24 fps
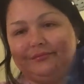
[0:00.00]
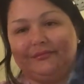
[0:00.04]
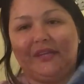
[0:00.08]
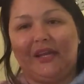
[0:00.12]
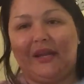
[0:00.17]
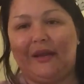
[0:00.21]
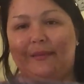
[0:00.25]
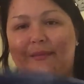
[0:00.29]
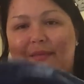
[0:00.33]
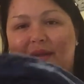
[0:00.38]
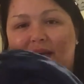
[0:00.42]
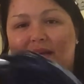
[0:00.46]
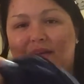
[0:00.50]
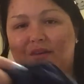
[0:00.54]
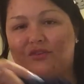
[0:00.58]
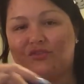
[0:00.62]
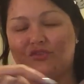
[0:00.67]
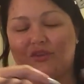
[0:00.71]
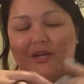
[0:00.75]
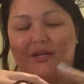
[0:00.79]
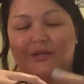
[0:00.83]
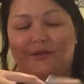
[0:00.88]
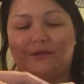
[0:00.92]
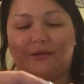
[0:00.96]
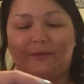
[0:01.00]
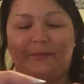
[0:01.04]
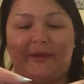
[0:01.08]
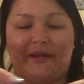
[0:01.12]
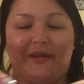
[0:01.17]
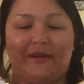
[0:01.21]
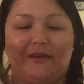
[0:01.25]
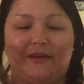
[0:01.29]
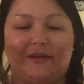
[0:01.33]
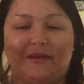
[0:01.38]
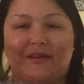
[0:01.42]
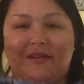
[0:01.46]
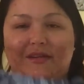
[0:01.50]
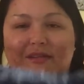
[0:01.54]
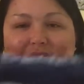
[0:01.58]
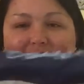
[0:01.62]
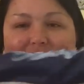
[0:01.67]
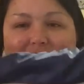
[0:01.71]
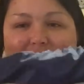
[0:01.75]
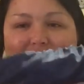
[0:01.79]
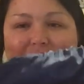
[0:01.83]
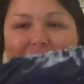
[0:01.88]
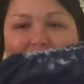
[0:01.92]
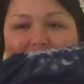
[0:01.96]
I'm not going to try to repair it because
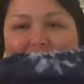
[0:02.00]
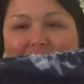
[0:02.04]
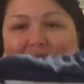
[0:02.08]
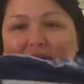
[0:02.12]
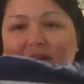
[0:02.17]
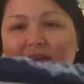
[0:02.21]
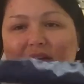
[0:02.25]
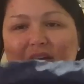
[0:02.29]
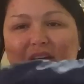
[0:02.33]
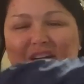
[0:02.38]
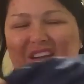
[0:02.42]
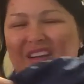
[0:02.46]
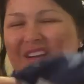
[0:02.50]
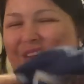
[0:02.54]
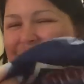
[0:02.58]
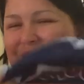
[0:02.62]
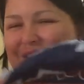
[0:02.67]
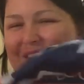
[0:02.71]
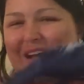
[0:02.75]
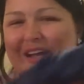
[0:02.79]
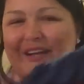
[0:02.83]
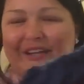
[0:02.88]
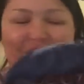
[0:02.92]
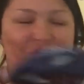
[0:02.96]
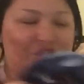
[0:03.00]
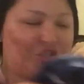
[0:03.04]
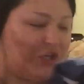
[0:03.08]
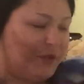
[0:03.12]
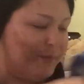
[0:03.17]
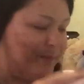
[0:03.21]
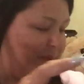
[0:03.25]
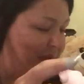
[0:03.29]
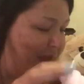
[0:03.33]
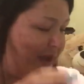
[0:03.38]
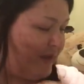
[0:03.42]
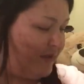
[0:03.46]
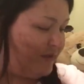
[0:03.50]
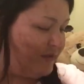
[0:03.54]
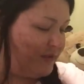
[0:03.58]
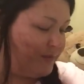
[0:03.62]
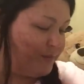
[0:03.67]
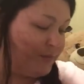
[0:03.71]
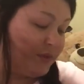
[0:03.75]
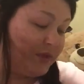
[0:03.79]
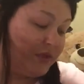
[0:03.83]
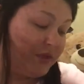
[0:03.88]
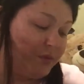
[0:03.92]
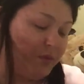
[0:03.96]
it's kind of cheap. I only
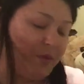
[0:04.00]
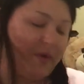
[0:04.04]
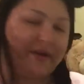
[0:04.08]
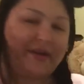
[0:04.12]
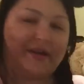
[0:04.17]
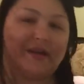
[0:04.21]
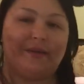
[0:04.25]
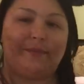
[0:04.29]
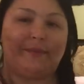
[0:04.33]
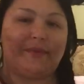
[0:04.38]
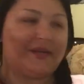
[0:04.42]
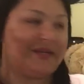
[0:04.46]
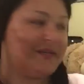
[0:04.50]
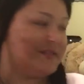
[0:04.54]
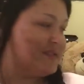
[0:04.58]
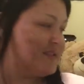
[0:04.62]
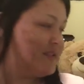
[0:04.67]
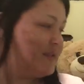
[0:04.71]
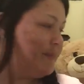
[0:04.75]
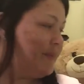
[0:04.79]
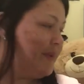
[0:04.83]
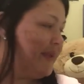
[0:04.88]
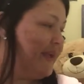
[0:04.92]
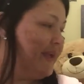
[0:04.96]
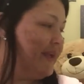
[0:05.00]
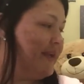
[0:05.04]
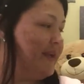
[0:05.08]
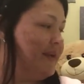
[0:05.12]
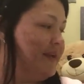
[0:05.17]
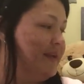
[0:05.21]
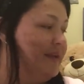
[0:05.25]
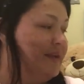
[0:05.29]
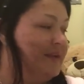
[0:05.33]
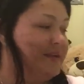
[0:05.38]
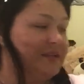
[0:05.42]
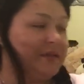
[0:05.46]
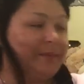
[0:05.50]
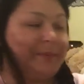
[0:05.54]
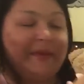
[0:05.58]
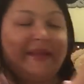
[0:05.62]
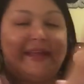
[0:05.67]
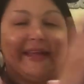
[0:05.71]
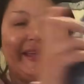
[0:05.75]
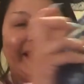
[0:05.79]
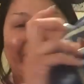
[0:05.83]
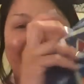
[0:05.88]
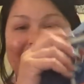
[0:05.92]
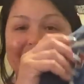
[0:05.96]
really wanted it because of the blanket. The
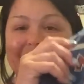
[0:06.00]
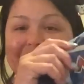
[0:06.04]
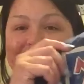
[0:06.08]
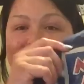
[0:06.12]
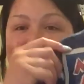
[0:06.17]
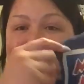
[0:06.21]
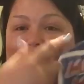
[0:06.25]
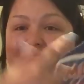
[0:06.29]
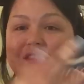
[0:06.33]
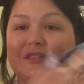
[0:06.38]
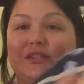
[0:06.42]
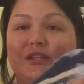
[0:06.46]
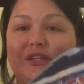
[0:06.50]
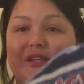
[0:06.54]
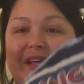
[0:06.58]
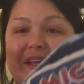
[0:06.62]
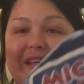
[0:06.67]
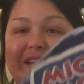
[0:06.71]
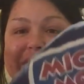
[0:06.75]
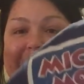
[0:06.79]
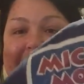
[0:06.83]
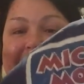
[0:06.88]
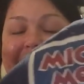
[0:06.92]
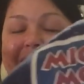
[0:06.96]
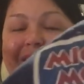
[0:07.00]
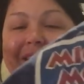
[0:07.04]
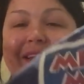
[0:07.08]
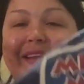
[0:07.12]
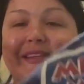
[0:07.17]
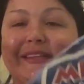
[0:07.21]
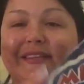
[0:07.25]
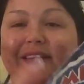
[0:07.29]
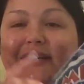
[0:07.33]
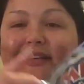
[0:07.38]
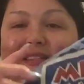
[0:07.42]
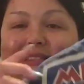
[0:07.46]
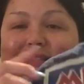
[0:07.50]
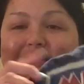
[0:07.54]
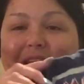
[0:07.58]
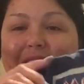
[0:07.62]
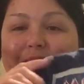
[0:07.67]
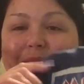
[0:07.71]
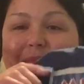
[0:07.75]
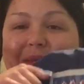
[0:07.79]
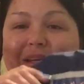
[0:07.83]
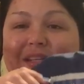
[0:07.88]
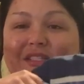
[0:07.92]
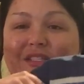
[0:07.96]
blanket does look exactly like this,
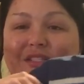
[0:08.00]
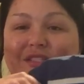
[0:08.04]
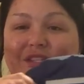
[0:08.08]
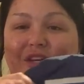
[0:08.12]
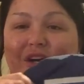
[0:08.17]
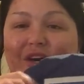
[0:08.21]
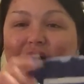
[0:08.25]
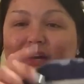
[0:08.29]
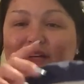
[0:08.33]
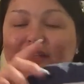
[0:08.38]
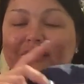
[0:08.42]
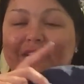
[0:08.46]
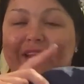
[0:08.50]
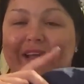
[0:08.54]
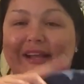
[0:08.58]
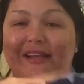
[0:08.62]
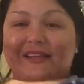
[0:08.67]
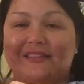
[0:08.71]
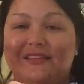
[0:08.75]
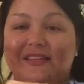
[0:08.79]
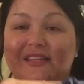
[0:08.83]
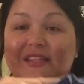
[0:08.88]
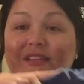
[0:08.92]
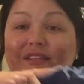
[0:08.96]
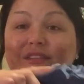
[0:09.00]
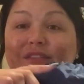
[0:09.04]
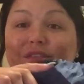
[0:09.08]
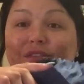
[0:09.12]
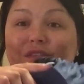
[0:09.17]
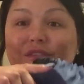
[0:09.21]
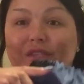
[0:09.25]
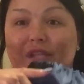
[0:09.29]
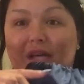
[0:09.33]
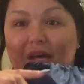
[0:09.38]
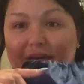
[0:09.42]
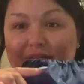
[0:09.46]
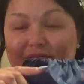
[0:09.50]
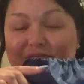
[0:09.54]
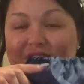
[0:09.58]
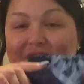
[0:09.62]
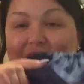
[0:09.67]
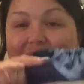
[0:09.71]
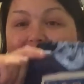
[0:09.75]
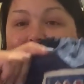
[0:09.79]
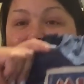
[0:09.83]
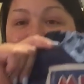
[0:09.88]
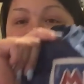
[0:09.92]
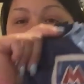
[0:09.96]
and my dog Lexi loves
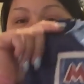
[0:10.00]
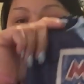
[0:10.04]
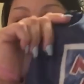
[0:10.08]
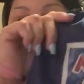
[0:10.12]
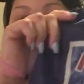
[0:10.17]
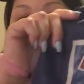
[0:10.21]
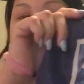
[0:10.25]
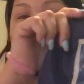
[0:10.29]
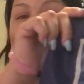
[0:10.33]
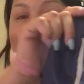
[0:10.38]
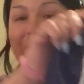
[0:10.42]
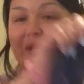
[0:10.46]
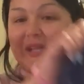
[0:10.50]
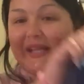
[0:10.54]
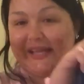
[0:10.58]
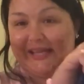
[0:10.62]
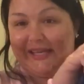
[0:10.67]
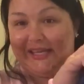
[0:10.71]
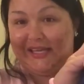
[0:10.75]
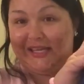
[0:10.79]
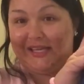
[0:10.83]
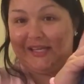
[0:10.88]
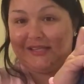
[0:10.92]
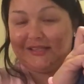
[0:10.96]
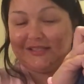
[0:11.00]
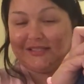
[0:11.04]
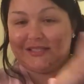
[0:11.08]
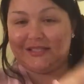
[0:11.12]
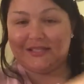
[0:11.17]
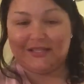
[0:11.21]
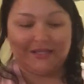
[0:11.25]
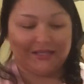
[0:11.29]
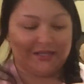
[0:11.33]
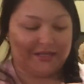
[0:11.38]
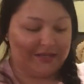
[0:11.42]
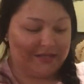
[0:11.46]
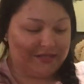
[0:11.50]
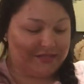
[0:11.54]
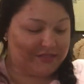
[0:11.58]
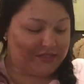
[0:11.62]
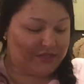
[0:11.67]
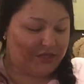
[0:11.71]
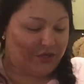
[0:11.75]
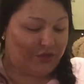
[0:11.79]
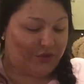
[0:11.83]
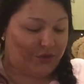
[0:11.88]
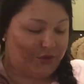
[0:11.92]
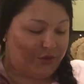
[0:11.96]
the blanket.
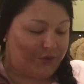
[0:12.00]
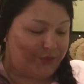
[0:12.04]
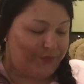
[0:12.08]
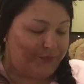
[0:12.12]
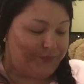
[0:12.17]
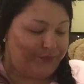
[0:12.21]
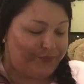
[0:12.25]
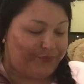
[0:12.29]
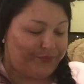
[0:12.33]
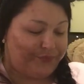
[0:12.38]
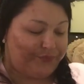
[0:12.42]
So